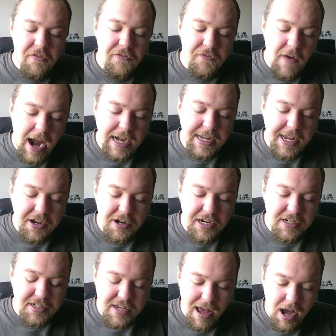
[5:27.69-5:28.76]
finally cut
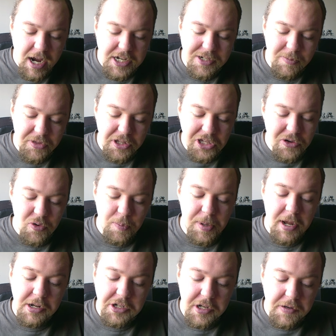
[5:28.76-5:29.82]
its ties with the
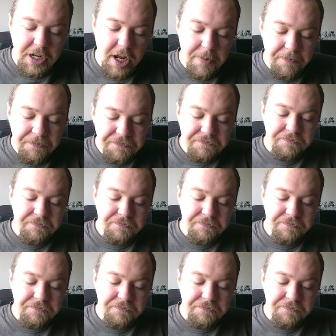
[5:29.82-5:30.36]
European Union.